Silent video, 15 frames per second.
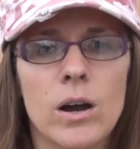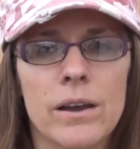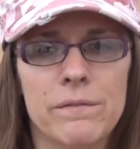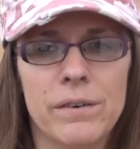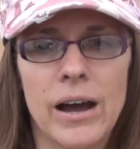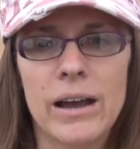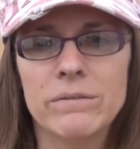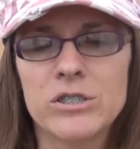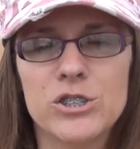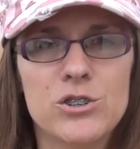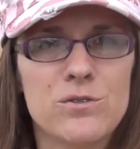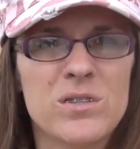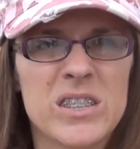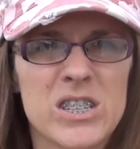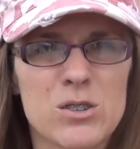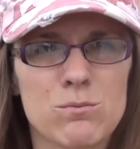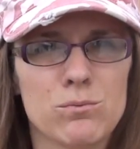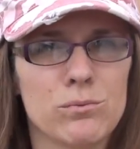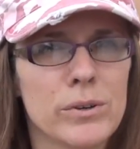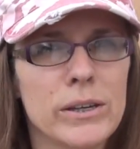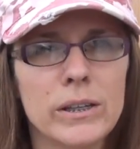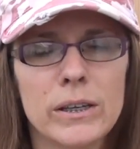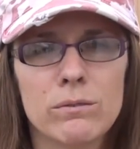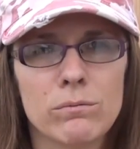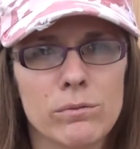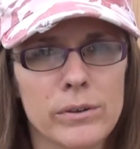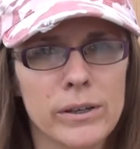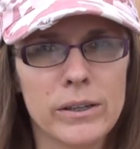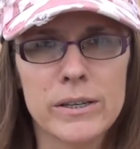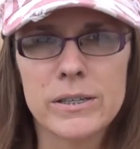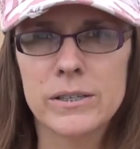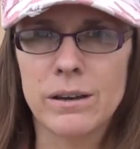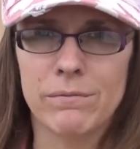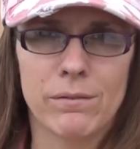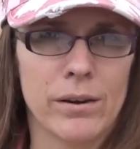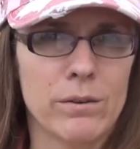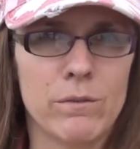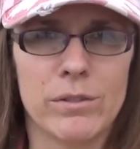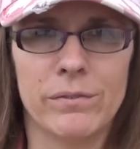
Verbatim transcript: If I have a student that's really, really suffering